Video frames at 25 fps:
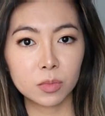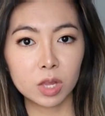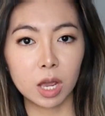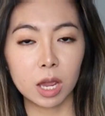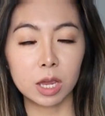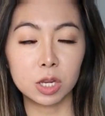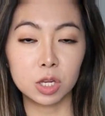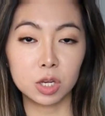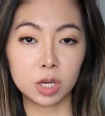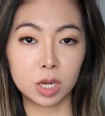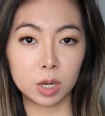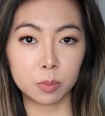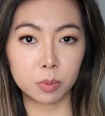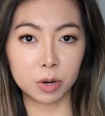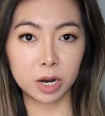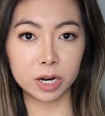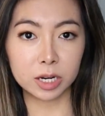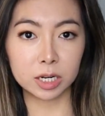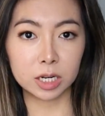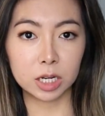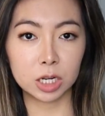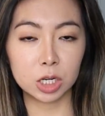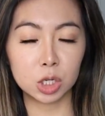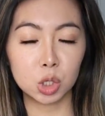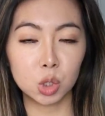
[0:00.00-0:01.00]
and you get
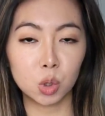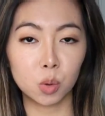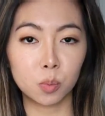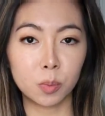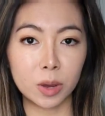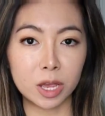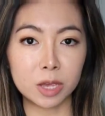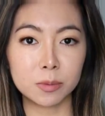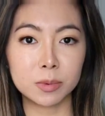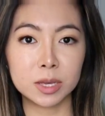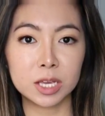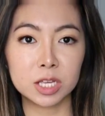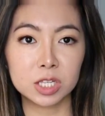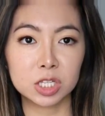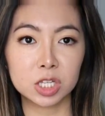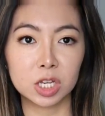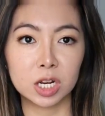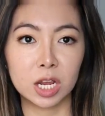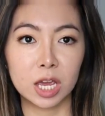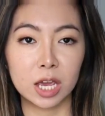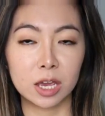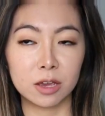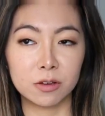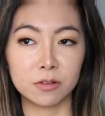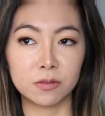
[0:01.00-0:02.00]
pregnant, your baby is going
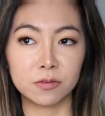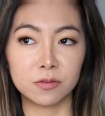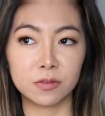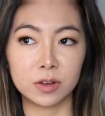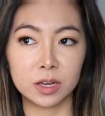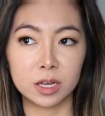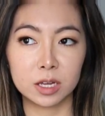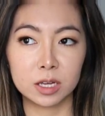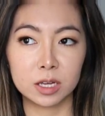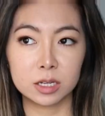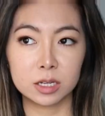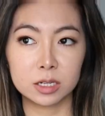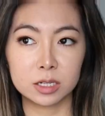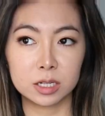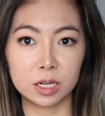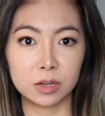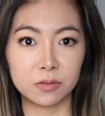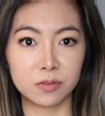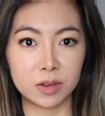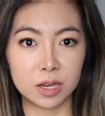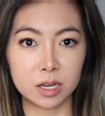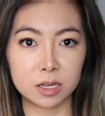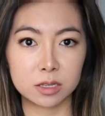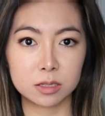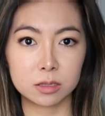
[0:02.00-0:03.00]
to have
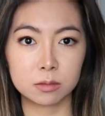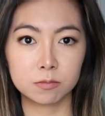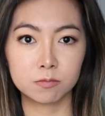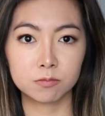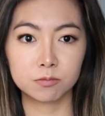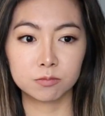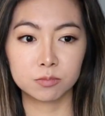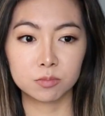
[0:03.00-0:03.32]
defects.